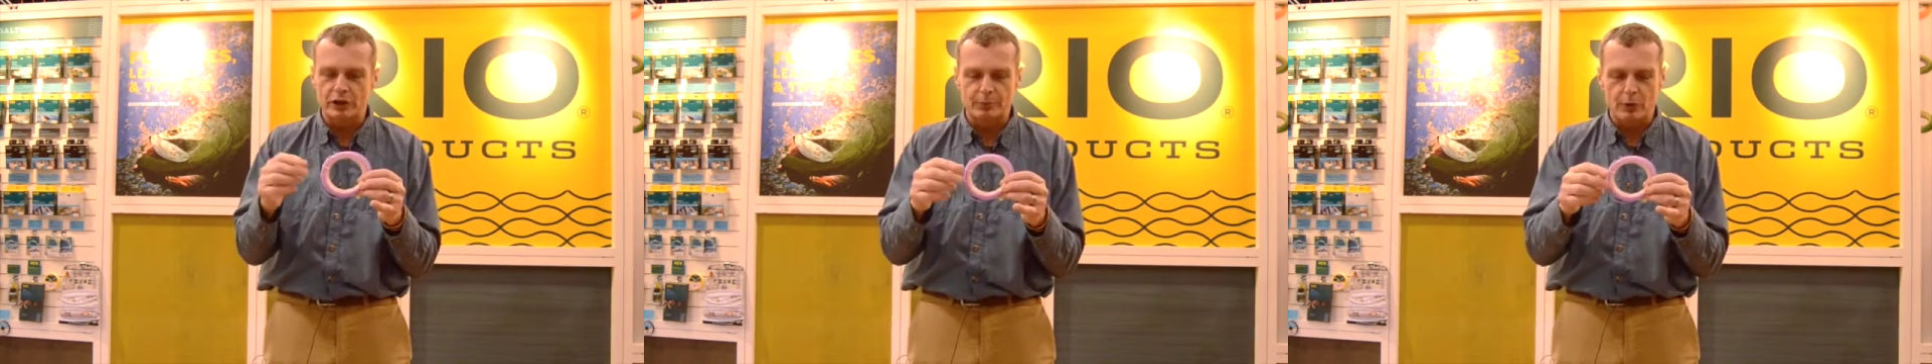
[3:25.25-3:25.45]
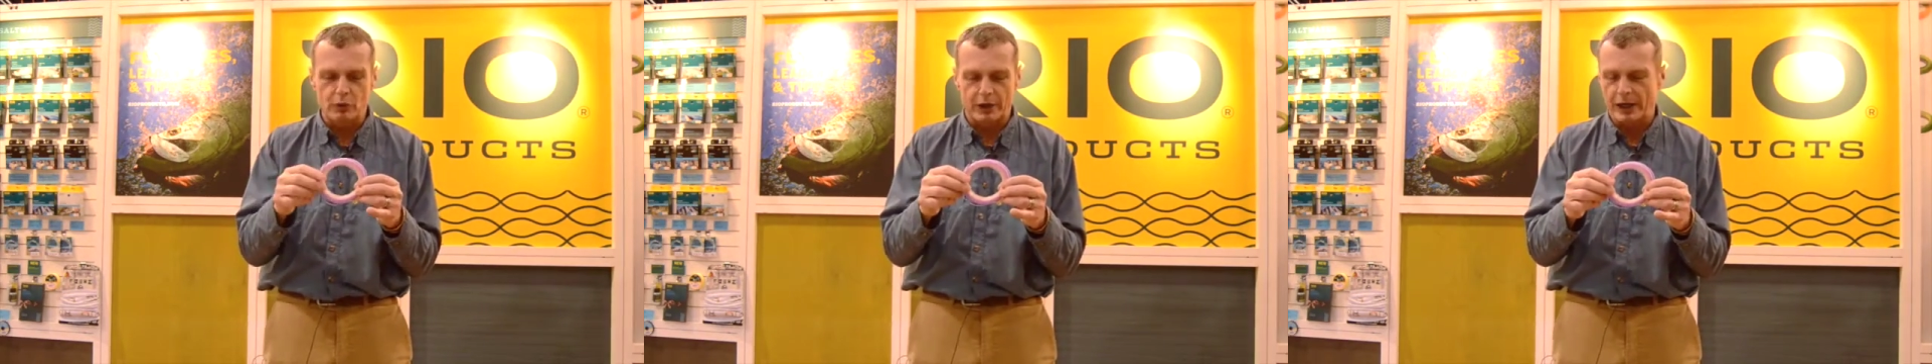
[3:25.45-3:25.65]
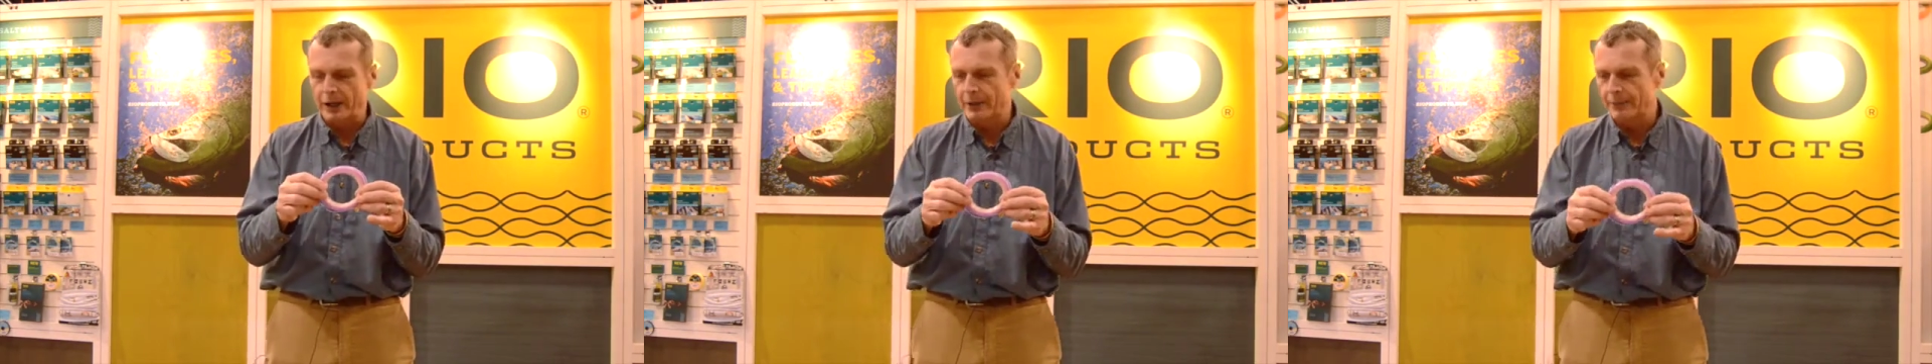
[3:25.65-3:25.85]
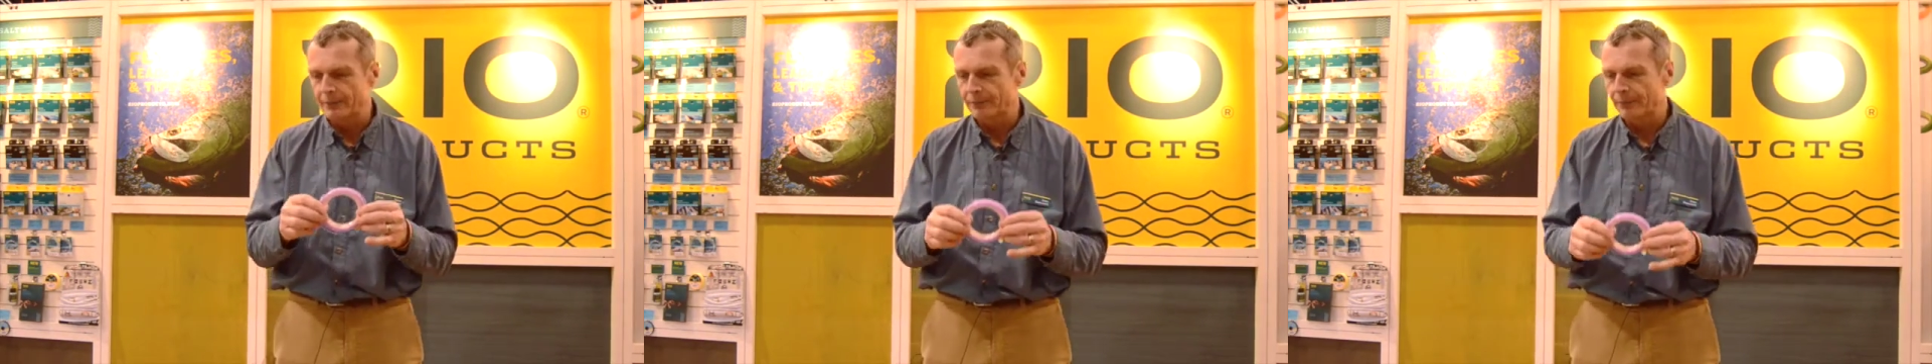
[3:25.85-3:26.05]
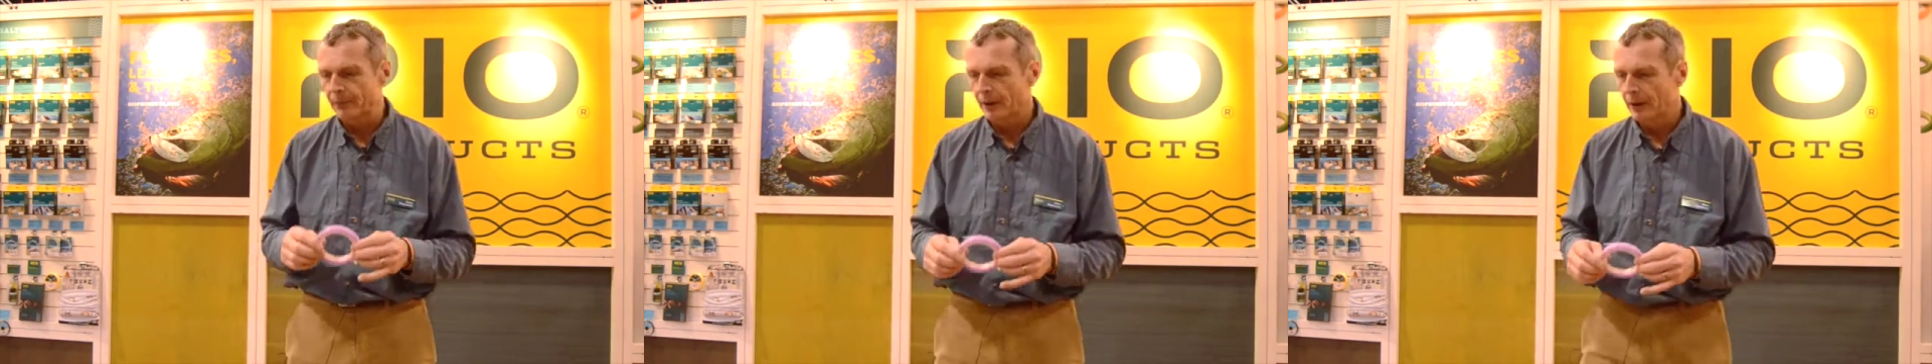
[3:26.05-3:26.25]
spooky
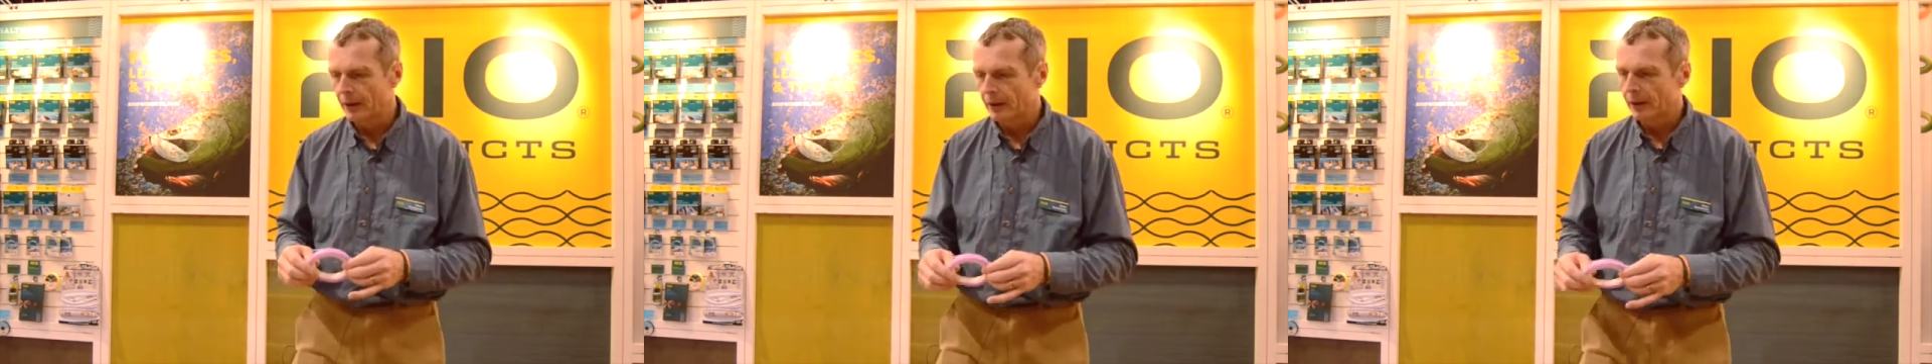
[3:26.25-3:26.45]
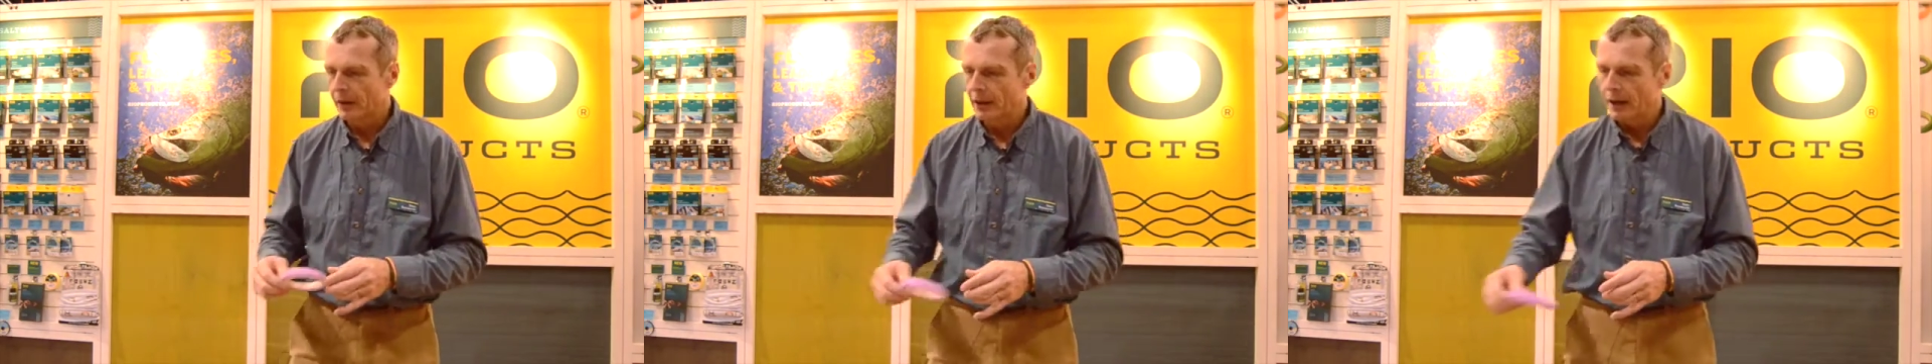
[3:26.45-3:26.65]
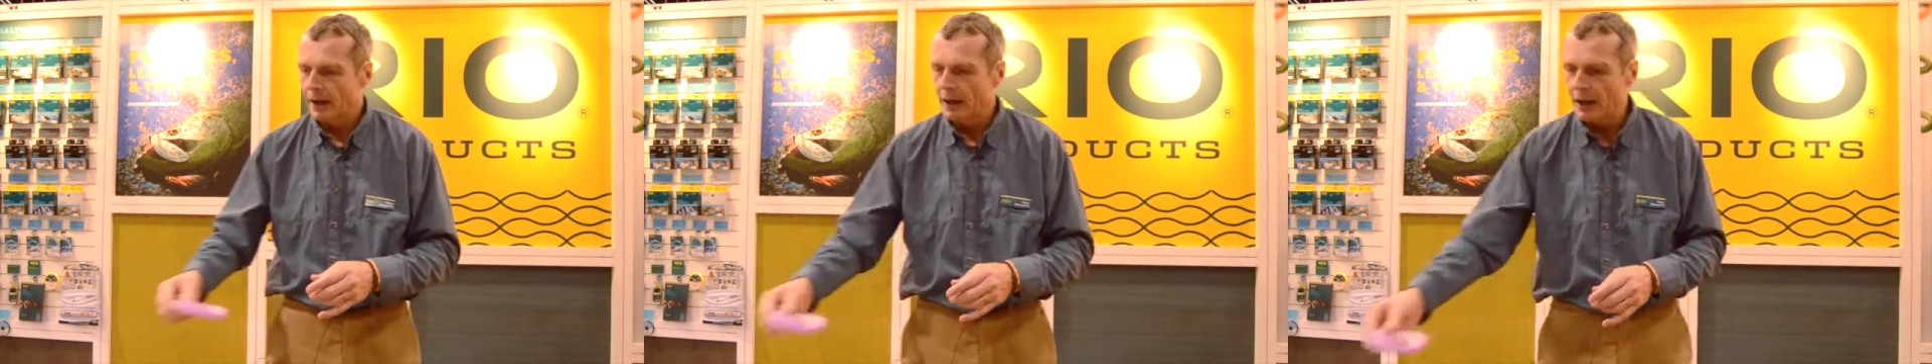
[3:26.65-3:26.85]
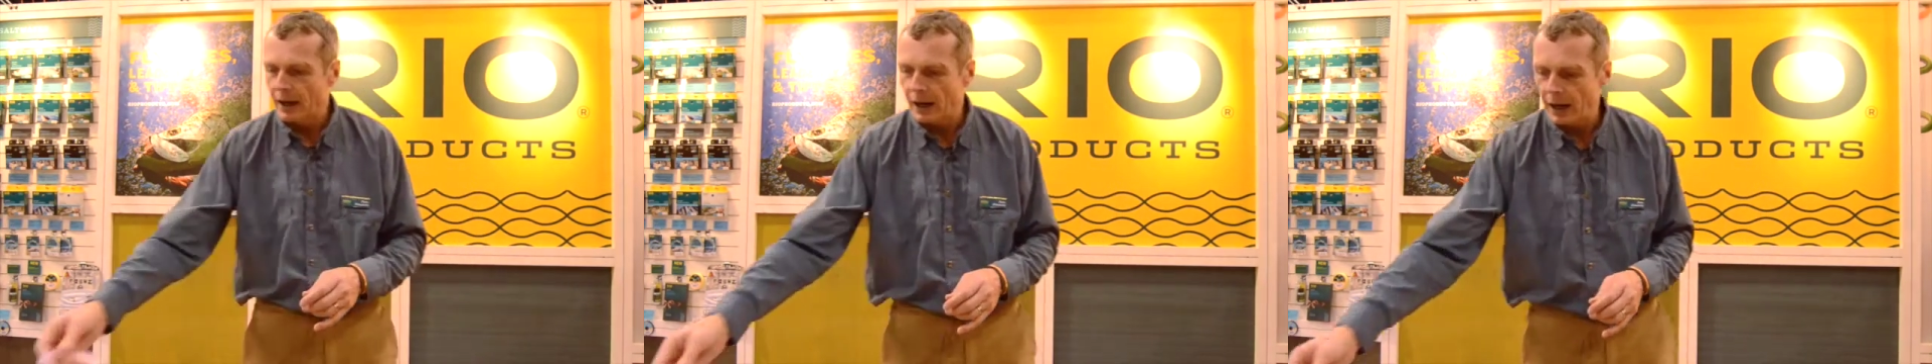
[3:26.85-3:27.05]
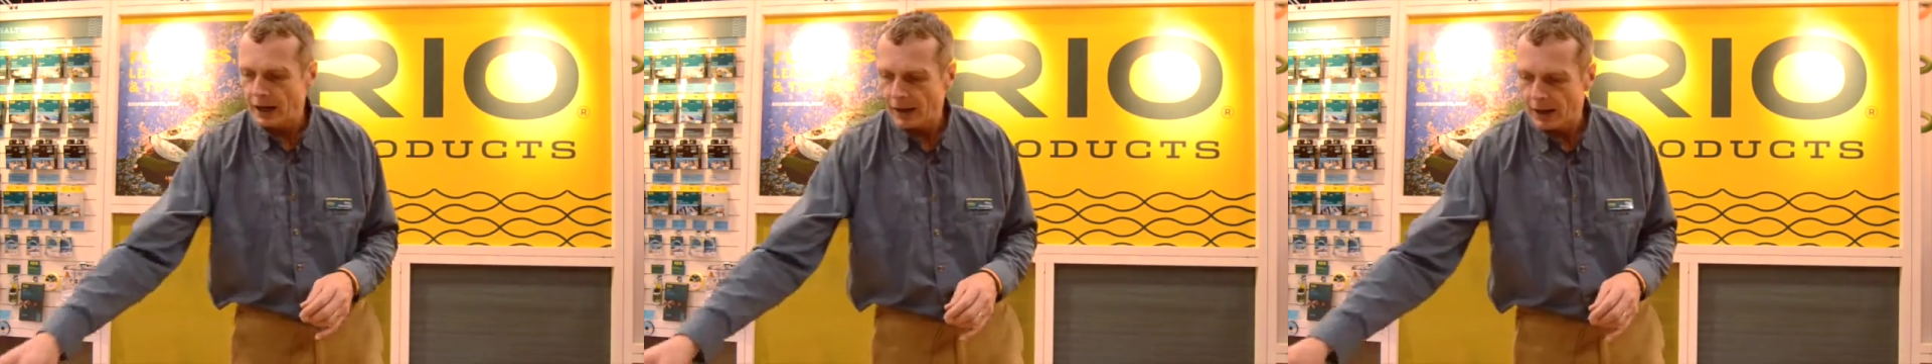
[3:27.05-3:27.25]

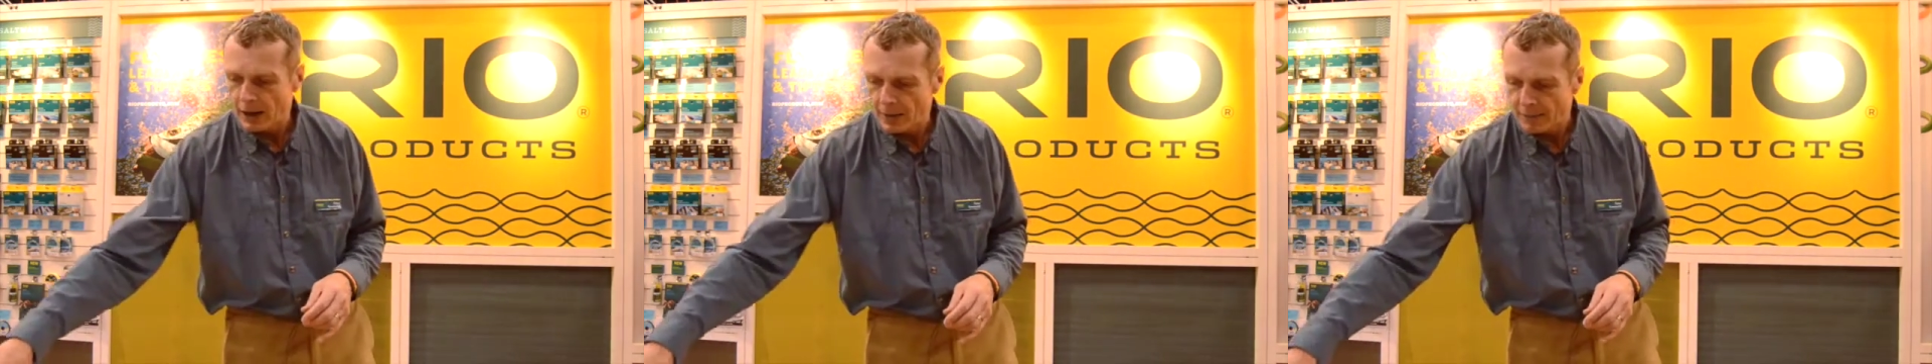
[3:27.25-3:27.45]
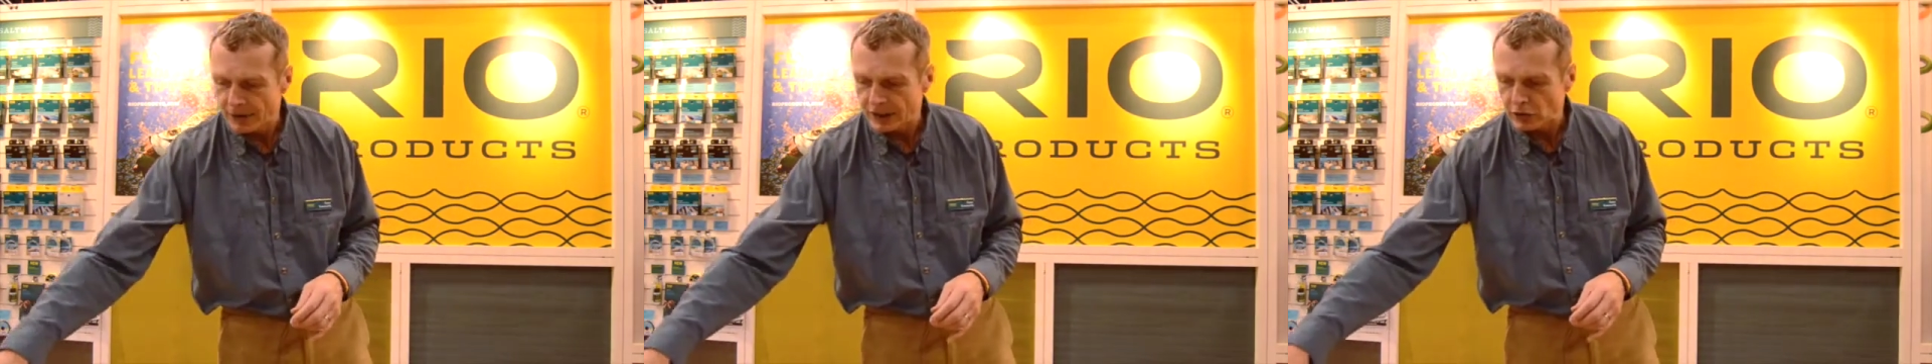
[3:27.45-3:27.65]
but